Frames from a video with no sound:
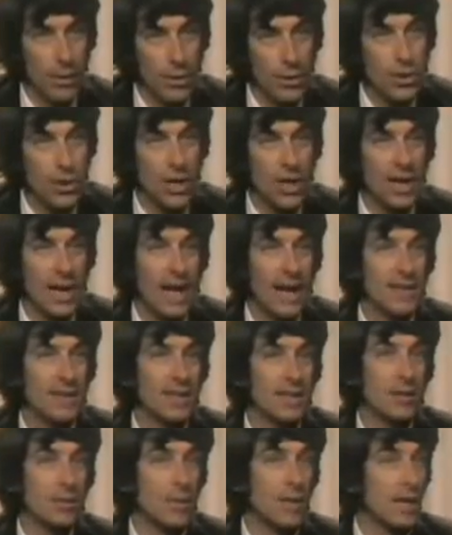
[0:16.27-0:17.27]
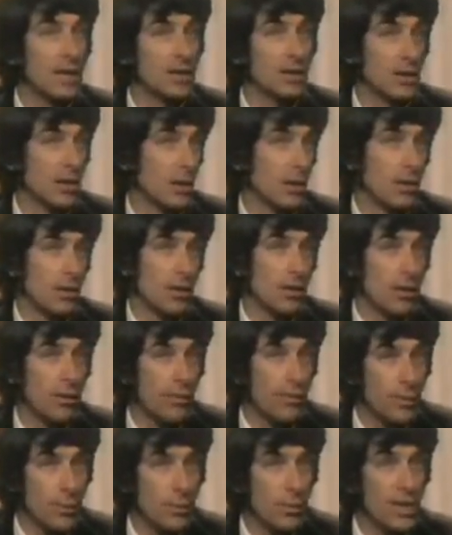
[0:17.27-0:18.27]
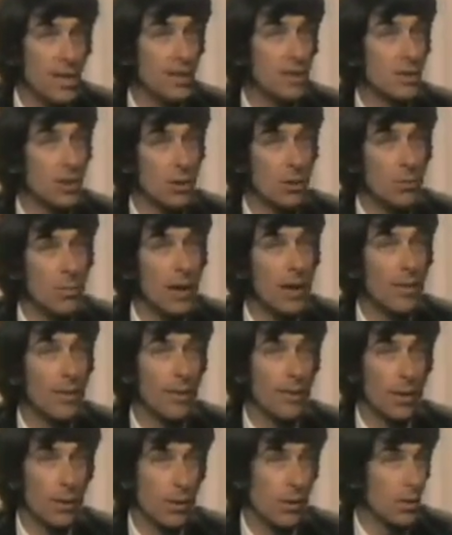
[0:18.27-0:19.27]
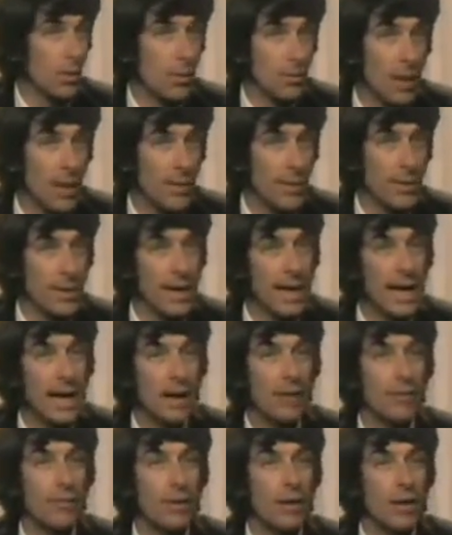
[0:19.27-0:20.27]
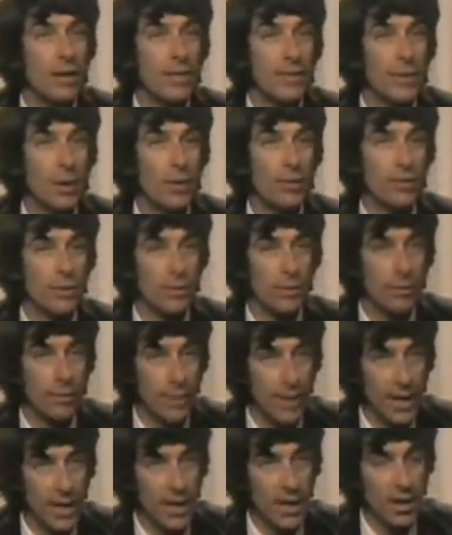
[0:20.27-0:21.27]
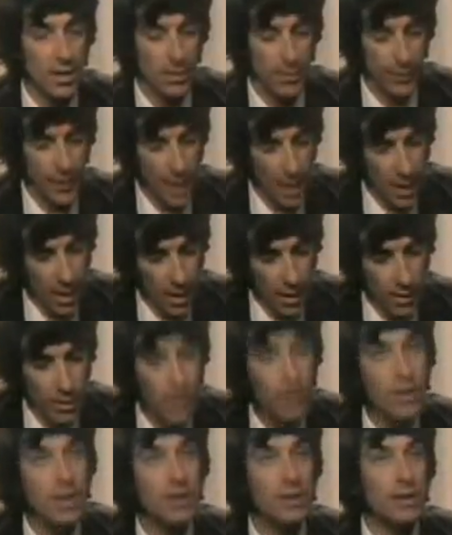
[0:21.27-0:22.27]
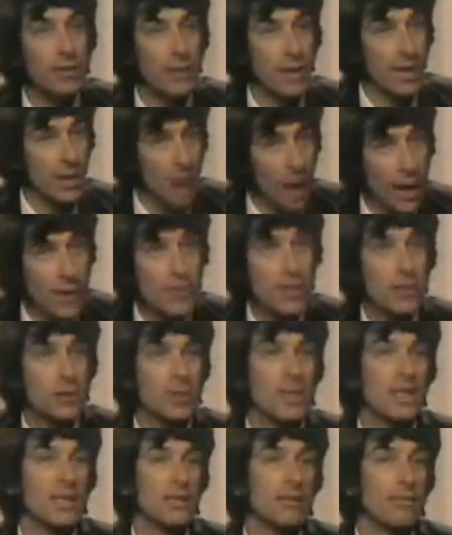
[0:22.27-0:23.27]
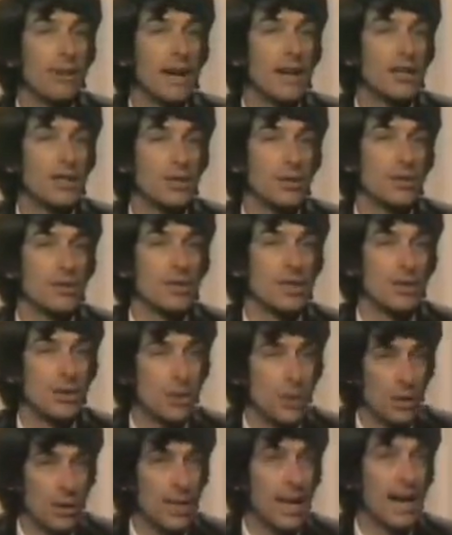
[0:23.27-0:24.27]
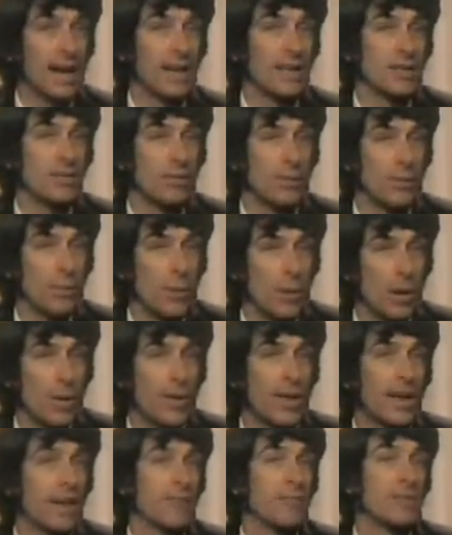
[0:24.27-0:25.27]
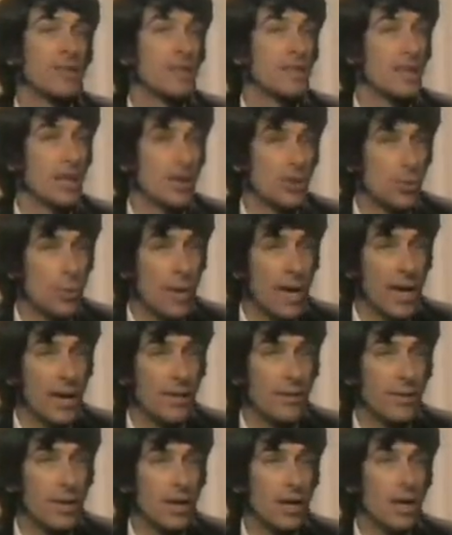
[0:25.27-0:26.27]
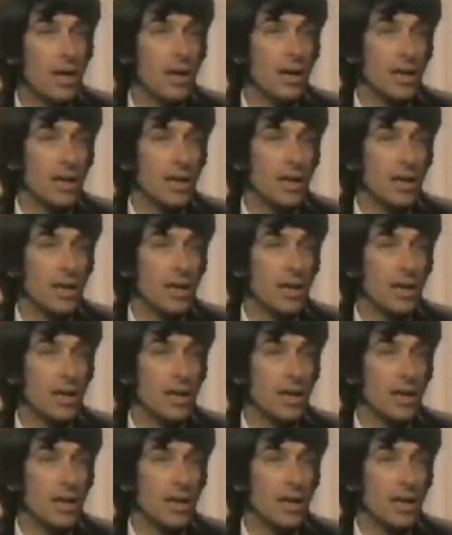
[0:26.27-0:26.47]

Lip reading: usually lasting about a few weeks or a month or a month and a half, over very in very concentrated fashions in certain areas of the world. There have been such waves